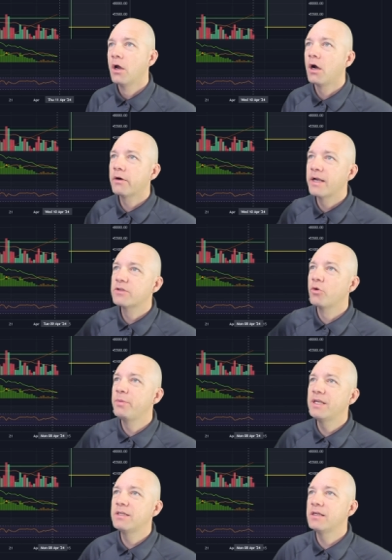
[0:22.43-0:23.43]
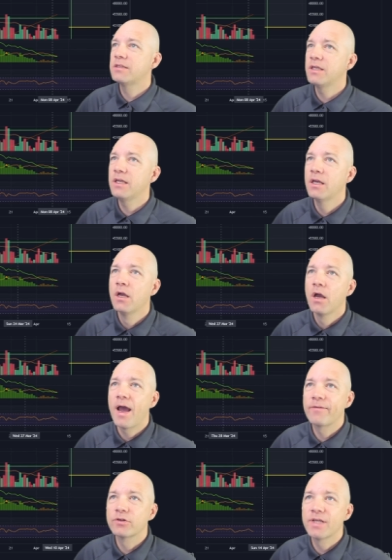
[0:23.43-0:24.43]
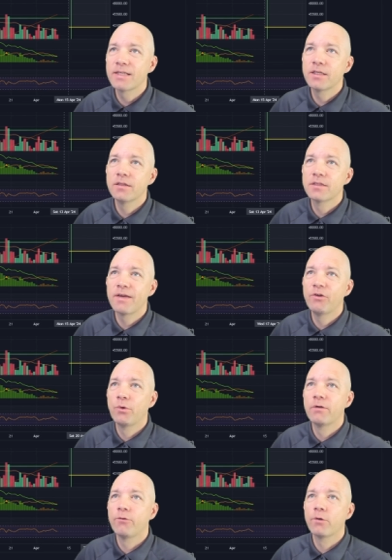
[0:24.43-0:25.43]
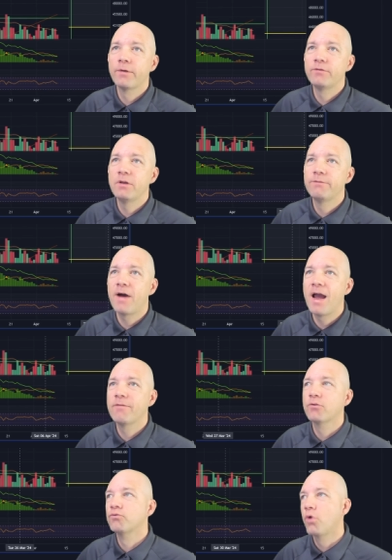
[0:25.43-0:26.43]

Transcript: All right, so BTC, after testing the 71,455,